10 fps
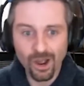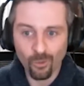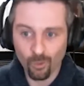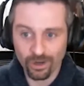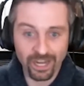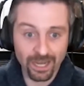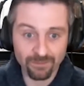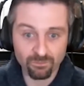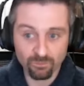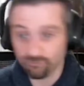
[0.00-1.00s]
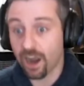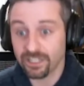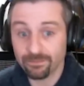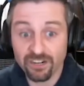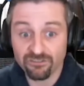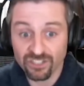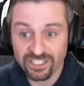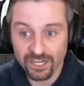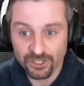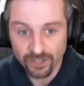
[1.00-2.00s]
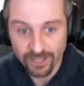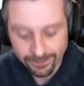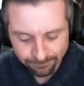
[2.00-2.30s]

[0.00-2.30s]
working on rocks and minerals, essentially.